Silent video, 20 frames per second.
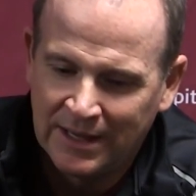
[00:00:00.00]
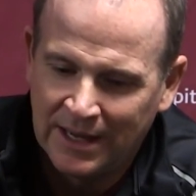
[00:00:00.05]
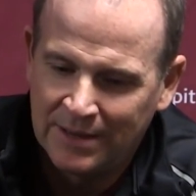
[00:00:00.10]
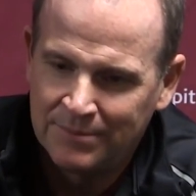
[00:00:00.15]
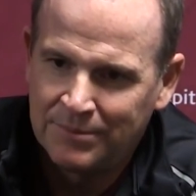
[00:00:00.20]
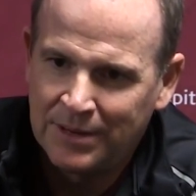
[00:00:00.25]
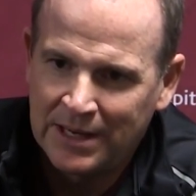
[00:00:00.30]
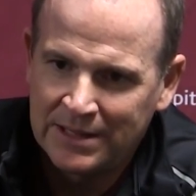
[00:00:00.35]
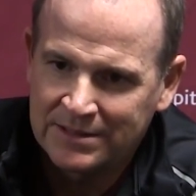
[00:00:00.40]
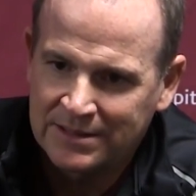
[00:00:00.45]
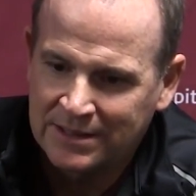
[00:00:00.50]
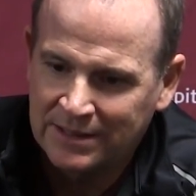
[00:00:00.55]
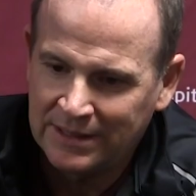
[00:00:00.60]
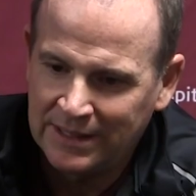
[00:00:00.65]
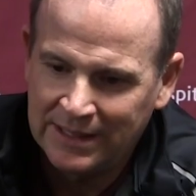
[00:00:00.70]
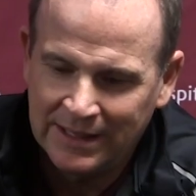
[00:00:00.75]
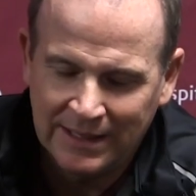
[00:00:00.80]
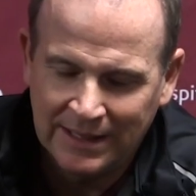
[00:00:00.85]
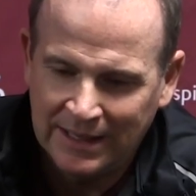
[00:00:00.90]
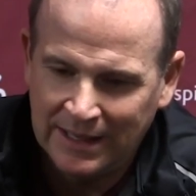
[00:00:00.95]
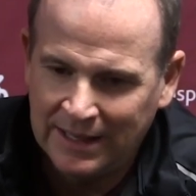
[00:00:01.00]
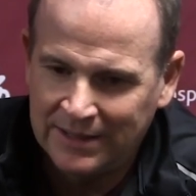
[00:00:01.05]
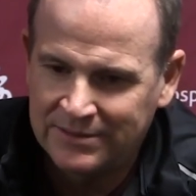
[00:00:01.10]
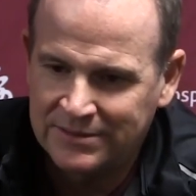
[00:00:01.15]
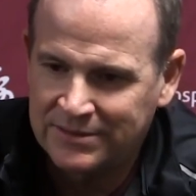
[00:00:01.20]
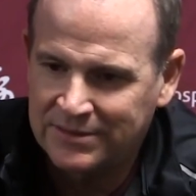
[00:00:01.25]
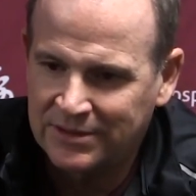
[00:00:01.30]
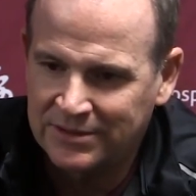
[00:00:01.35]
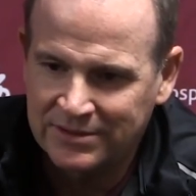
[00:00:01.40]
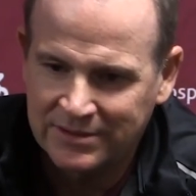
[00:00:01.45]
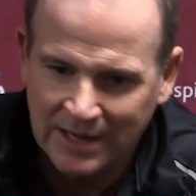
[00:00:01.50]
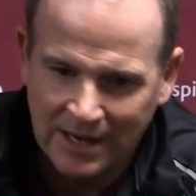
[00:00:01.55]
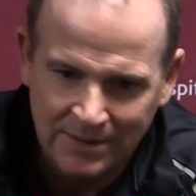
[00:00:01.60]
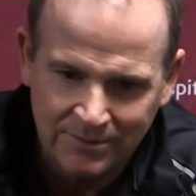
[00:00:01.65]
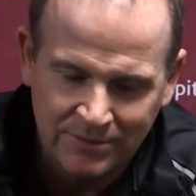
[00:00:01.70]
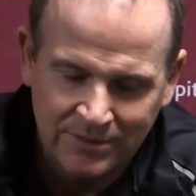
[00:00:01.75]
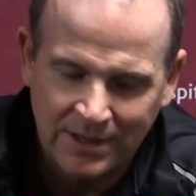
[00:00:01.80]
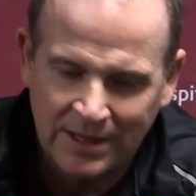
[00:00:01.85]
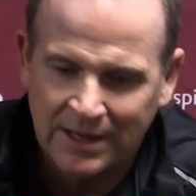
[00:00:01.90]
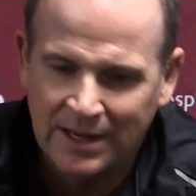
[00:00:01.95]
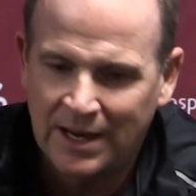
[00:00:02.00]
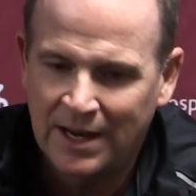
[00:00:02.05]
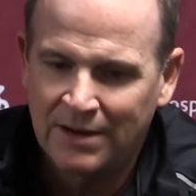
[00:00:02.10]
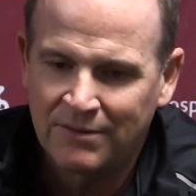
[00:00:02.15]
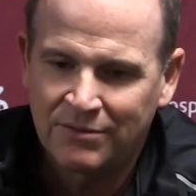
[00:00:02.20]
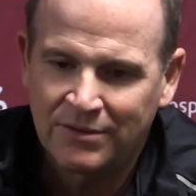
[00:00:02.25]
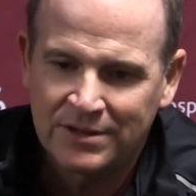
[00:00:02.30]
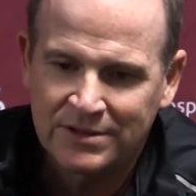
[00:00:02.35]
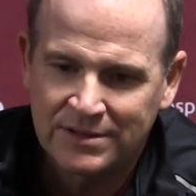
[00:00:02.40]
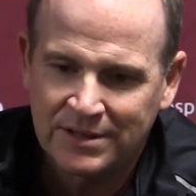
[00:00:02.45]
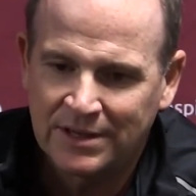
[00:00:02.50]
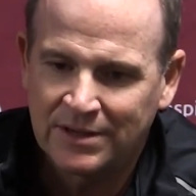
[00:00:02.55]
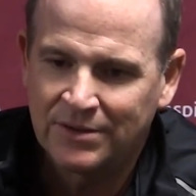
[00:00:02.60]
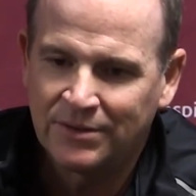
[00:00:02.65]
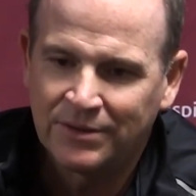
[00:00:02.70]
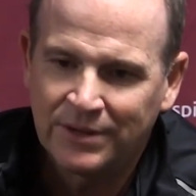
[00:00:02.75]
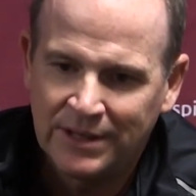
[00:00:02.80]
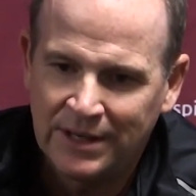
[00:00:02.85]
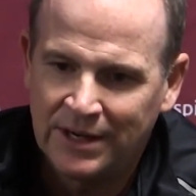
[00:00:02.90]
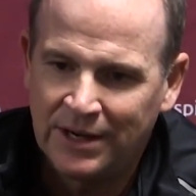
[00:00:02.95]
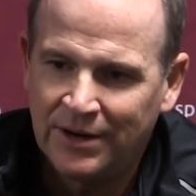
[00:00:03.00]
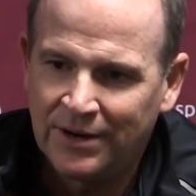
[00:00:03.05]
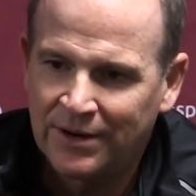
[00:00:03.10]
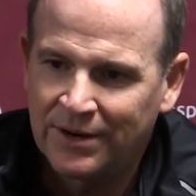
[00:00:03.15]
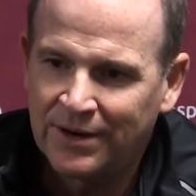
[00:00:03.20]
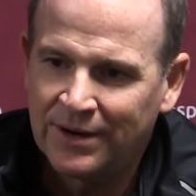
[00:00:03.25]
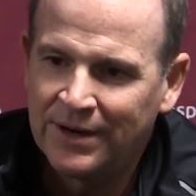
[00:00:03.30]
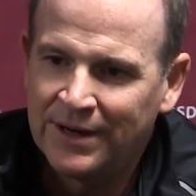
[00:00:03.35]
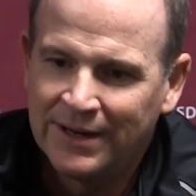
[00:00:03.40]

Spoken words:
and basically it's the same thing every single year.